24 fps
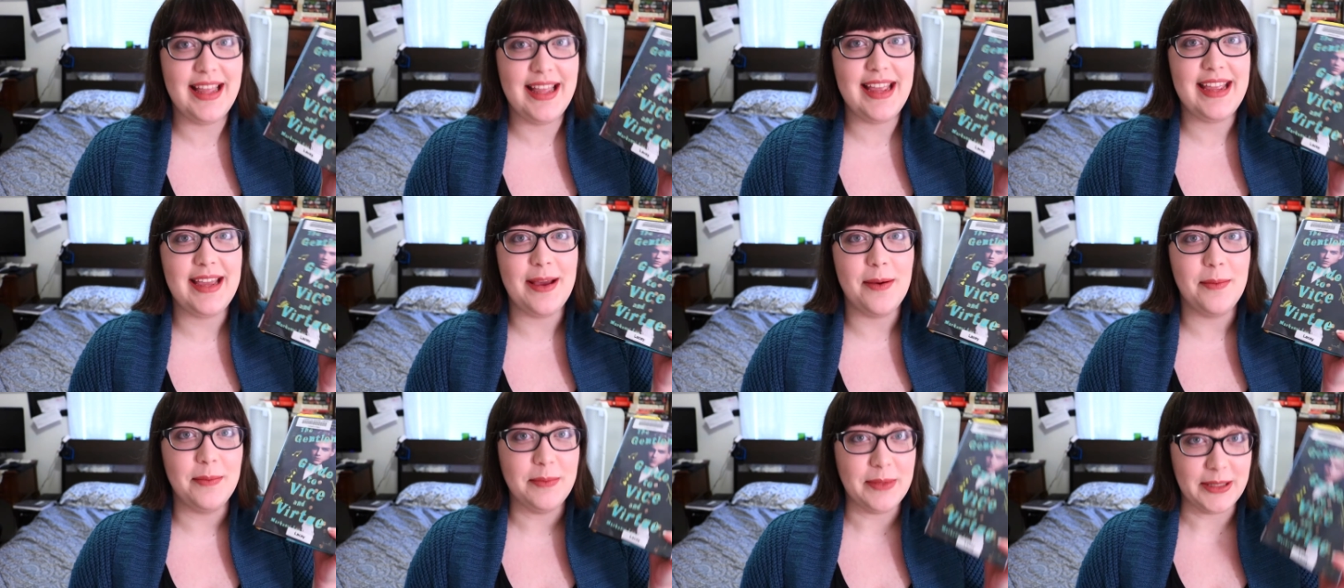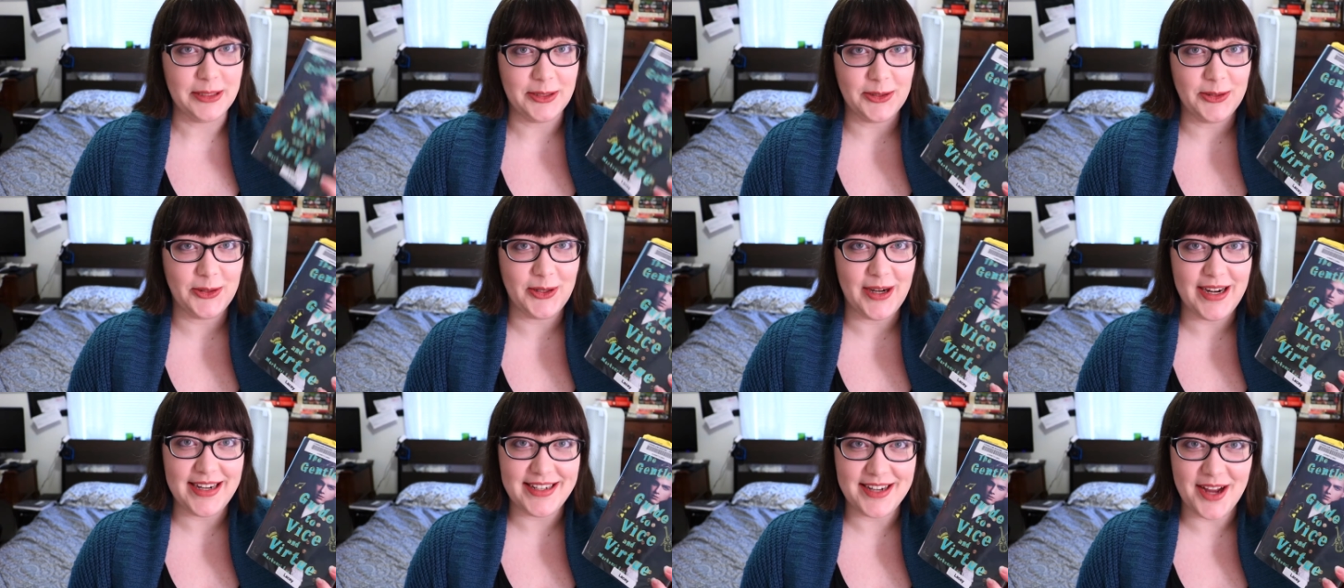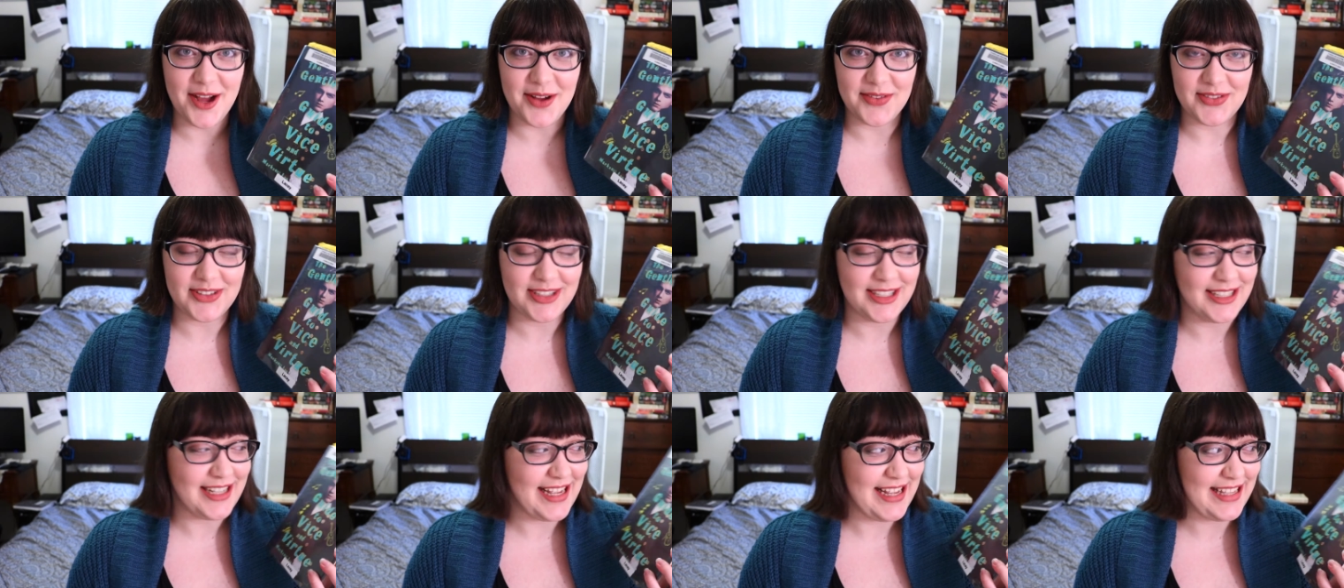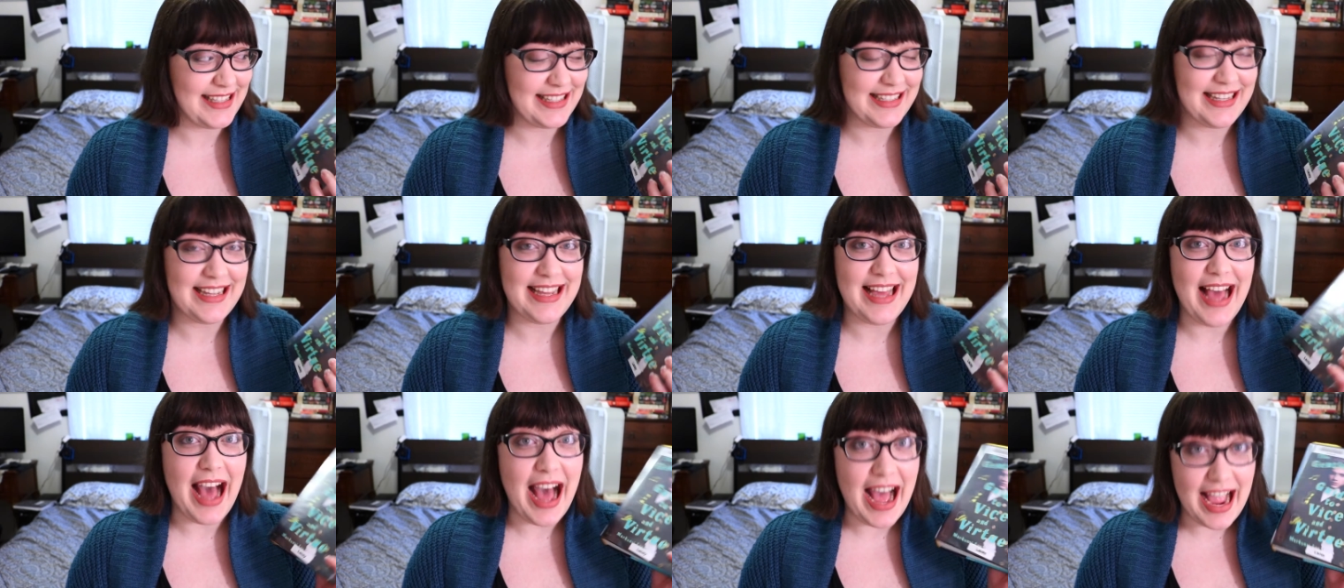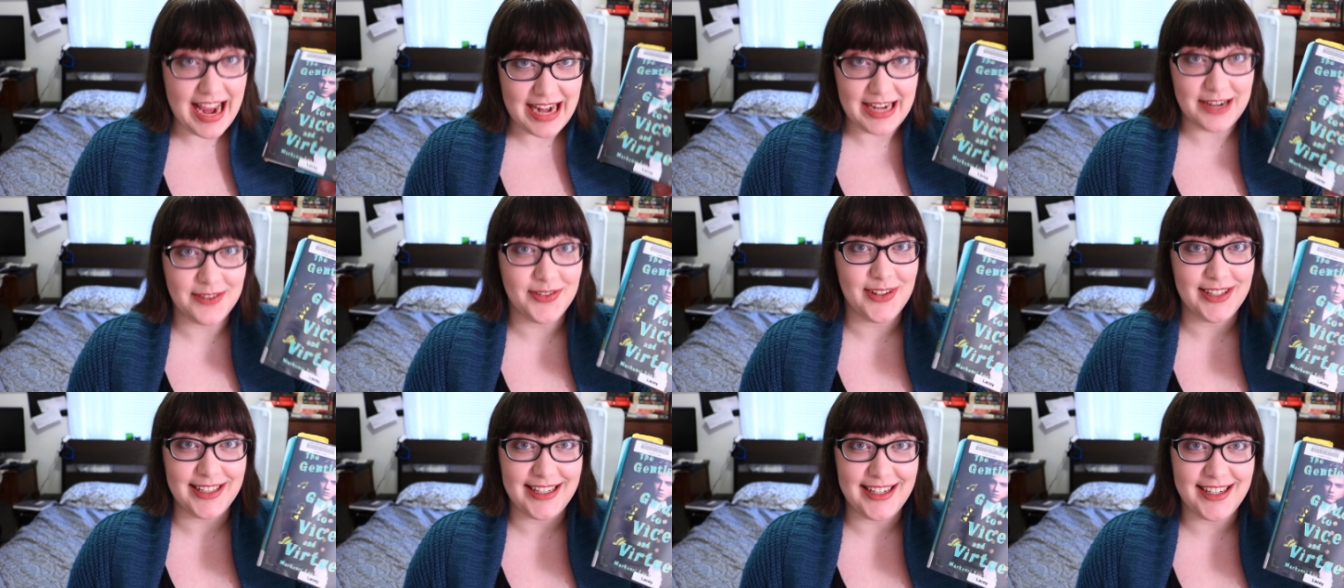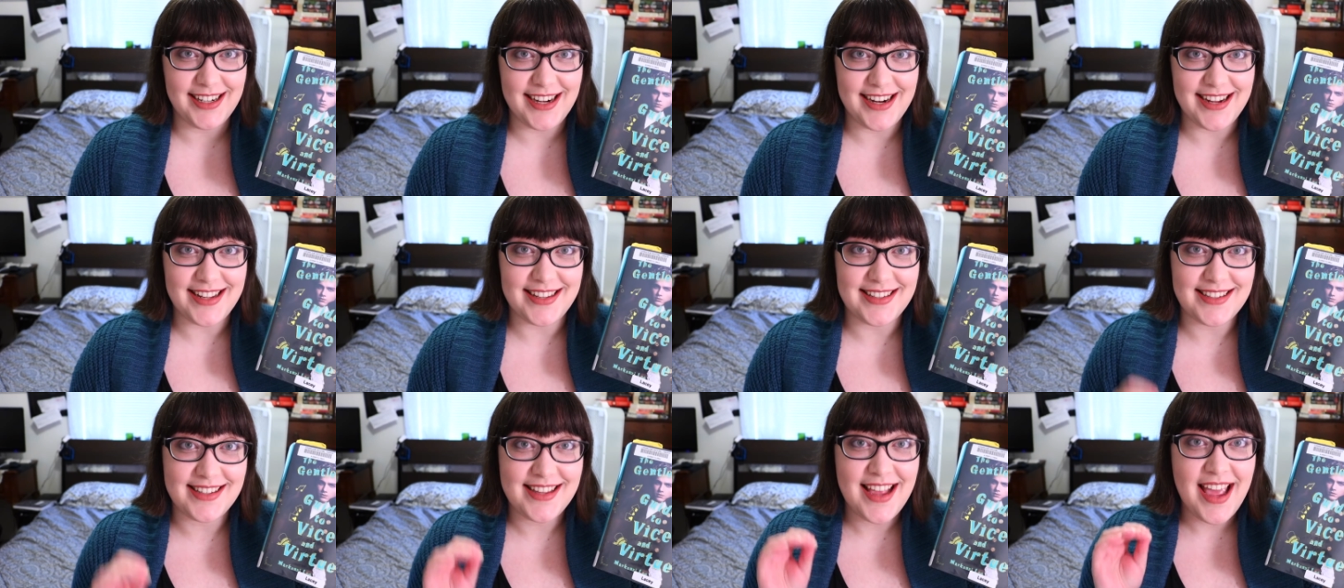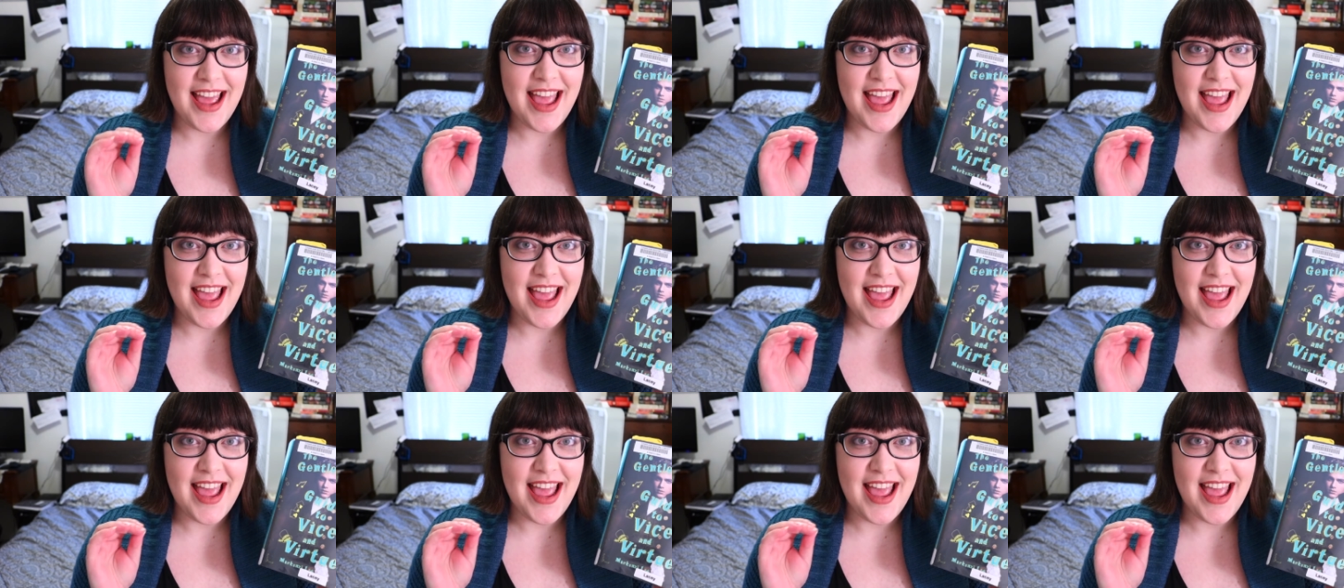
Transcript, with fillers: like a middle grade novel. It's kind of hilarious.